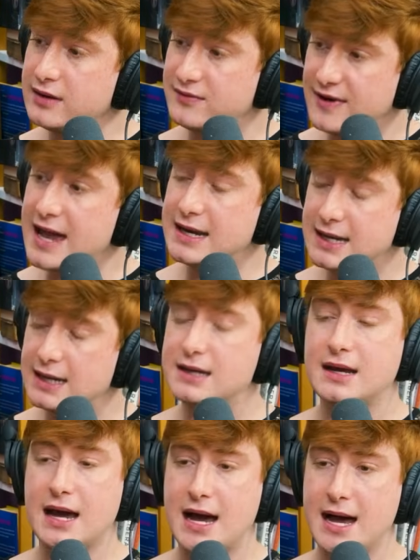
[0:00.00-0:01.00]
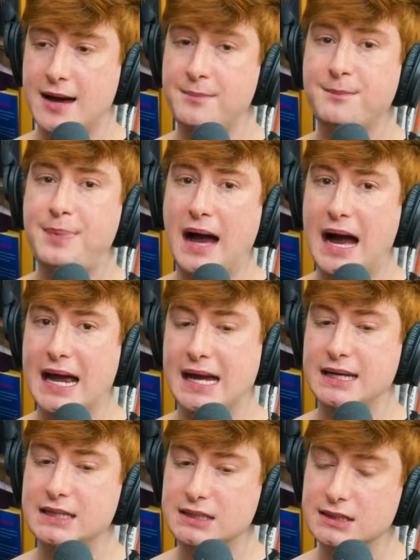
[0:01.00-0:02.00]
invited,
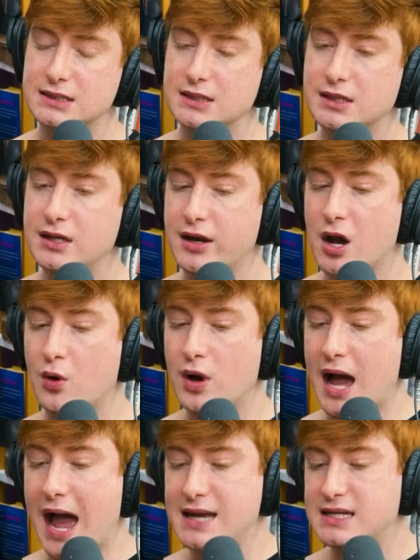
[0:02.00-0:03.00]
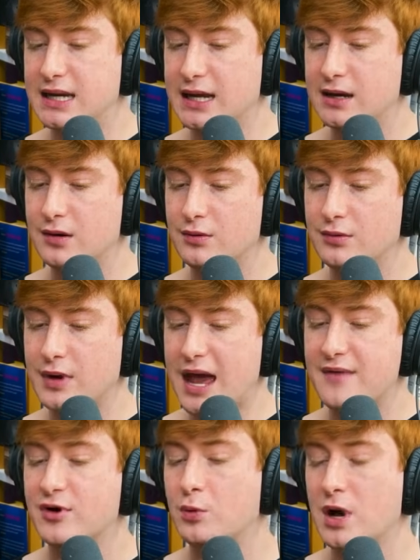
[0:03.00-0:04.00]
but you know, I didn't
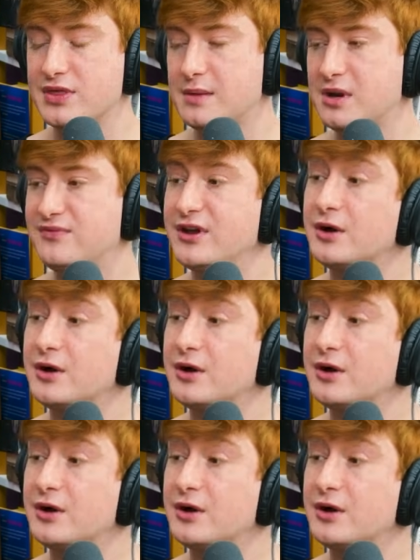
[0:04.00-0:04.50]
ever want them to feel